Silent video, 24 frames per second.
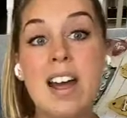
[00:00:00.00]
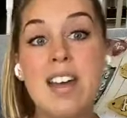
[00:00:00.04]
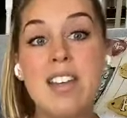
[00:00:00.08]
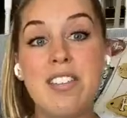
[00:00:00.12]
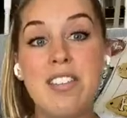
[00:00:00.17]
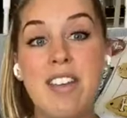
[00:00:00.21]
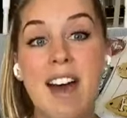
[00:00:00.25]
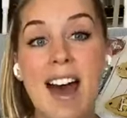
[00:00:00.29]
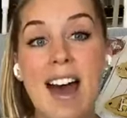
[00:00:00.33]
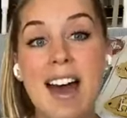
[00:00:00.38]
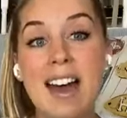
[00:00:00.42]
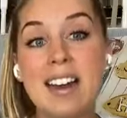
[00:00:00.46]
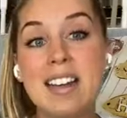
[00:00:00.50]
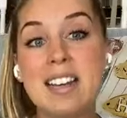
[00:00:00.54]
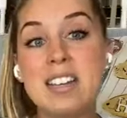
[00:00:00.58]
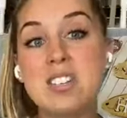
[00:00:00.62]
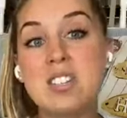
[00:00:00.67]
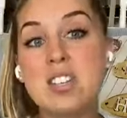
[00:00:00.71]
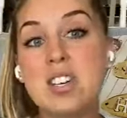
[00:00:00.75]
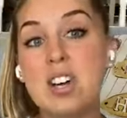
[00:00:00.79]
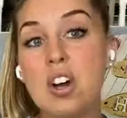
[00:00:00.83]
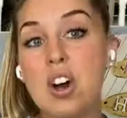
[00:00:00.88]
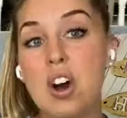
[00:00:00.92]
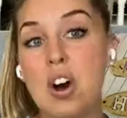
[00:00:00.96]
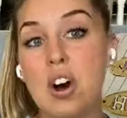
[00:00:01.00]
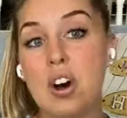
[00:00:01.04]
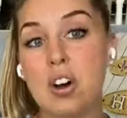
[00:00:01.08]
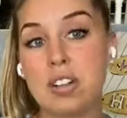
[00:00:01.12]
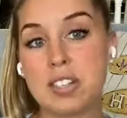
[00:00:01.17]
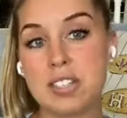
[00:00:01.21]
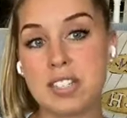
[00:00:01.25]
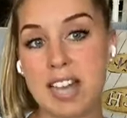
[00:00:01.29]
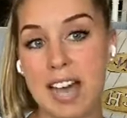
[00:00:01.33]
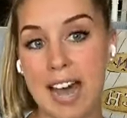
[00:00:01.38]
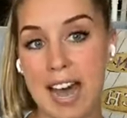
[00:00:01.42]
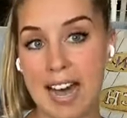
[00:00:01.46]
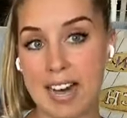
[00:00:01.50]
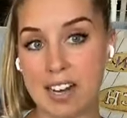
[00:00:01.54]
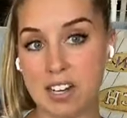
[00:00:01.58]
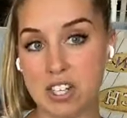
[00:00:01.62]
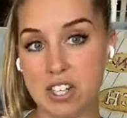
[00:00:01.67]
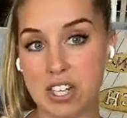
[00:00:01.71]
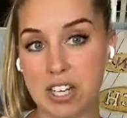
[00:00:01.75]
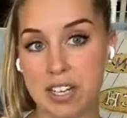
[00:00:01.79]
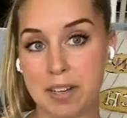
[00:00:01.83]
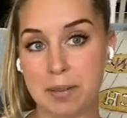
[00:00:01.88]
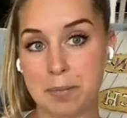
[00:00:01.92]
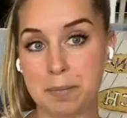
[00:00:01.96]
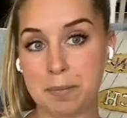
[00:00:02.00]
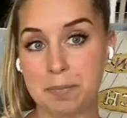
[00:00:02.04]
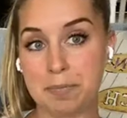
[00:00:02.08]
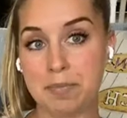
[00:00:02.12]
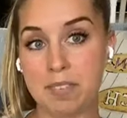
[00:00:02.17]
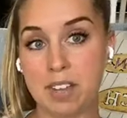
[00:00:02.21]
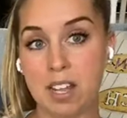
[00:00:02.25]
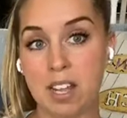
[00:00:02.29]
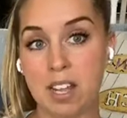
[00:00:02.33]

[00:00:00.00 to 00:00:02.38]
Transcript: That is a call to action.